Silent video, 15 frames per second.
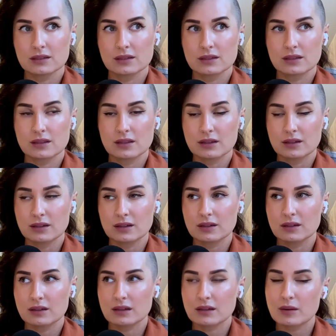the
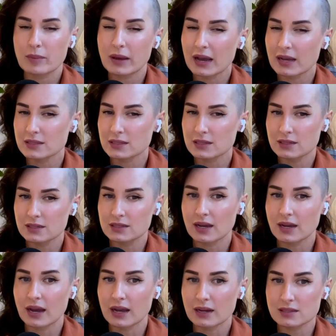capacity to
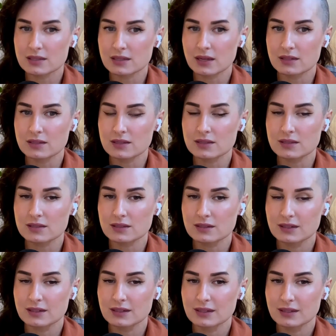access
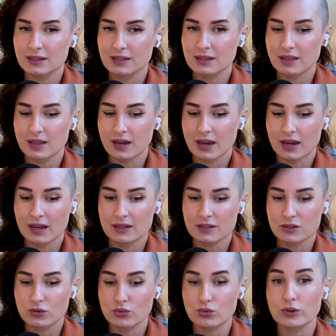that
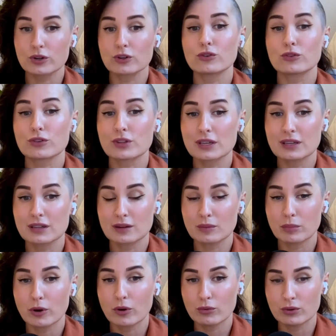critical thinking
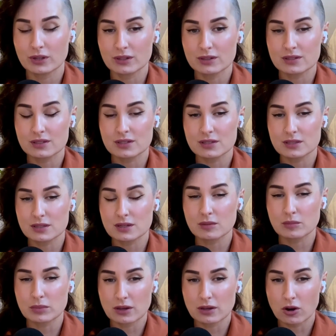component is going to
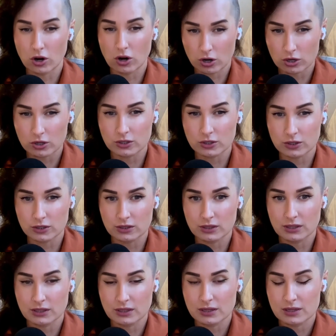be harder.
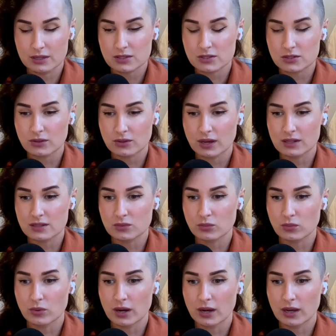So that's
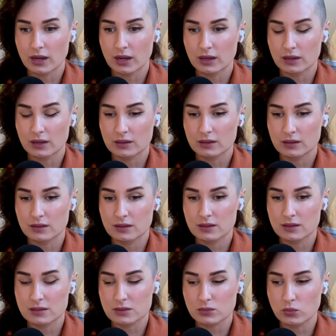why
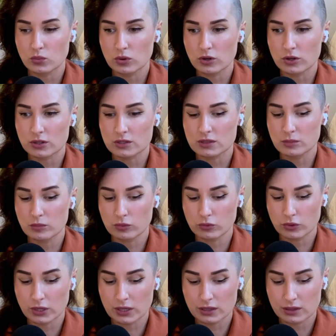this work to
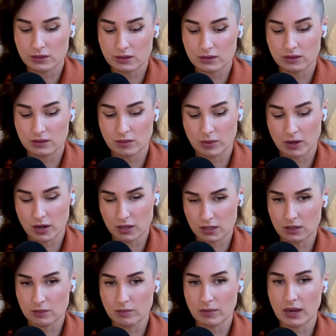bring the
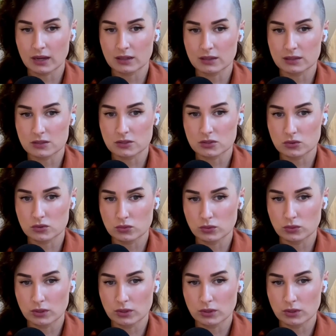body back into